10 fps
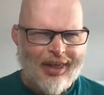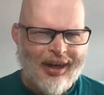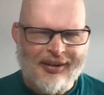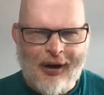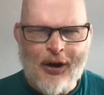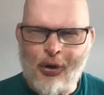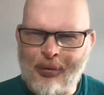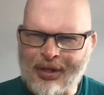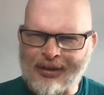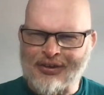That's quite a
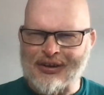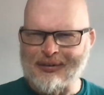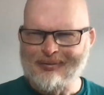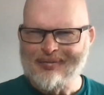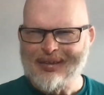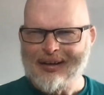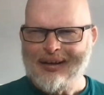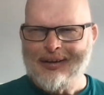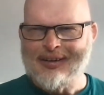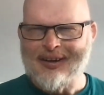normal thing to do.
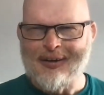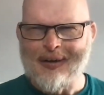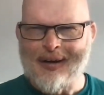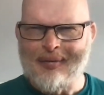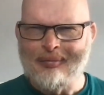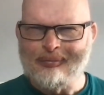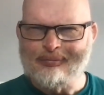So,